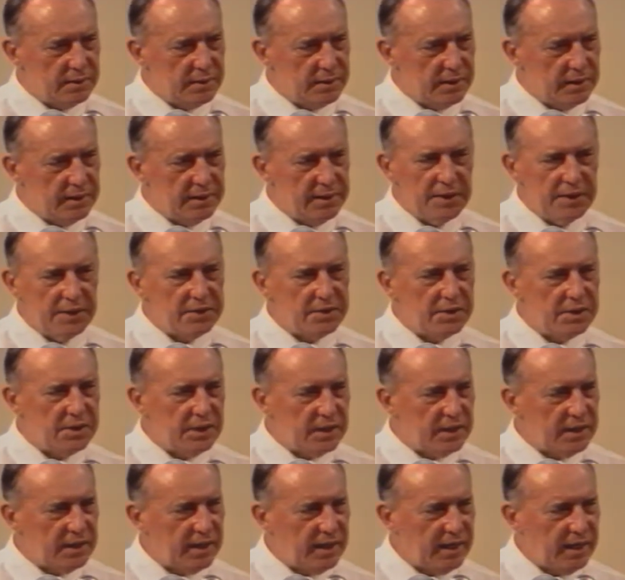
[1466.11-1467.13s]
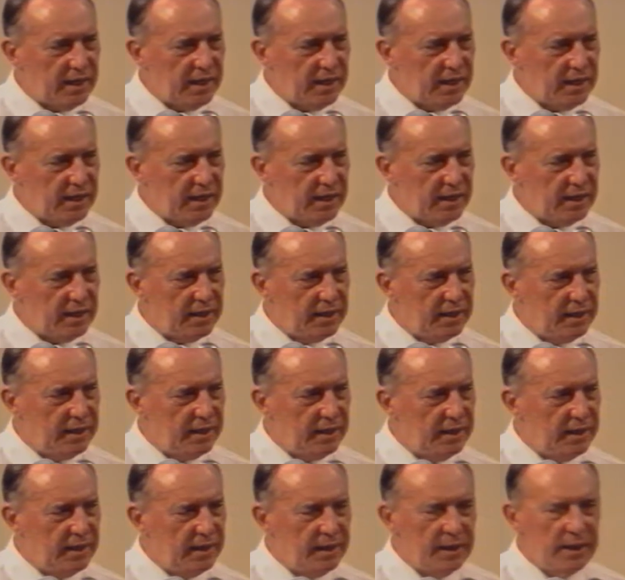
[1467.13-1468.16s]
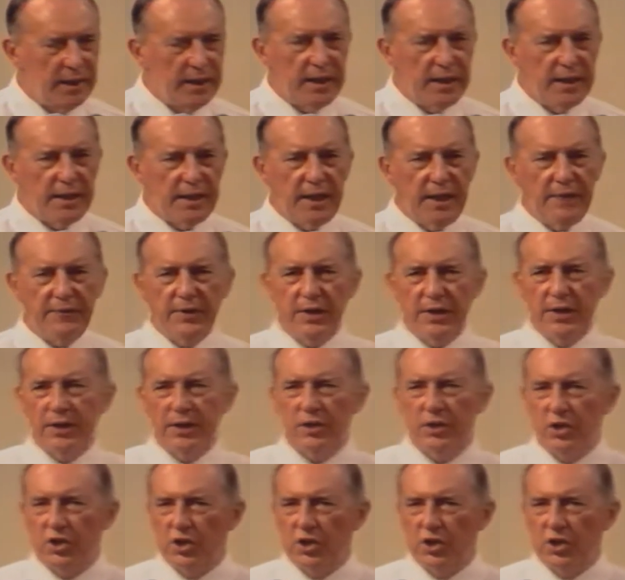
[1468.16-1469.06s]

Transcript: It doesn't decay, it never